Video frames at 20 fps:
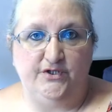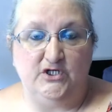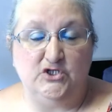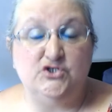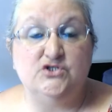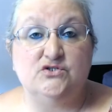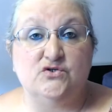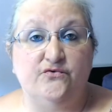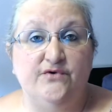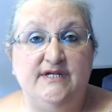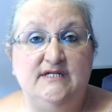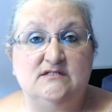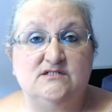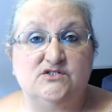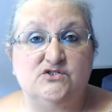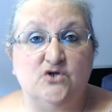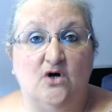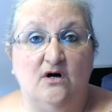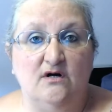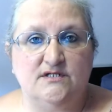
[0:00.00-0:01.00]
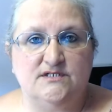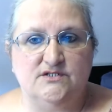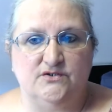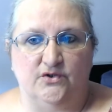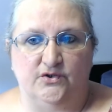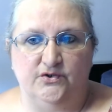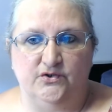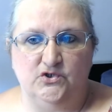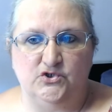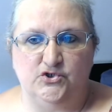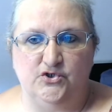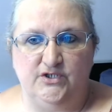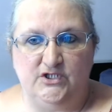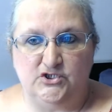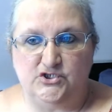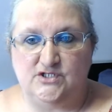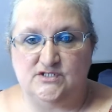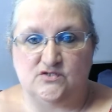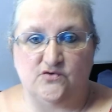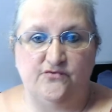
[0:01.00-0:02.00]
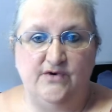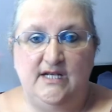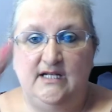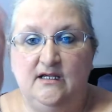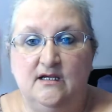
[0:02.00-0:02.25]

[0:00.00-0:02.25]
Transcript: She's already started on her journey. She's already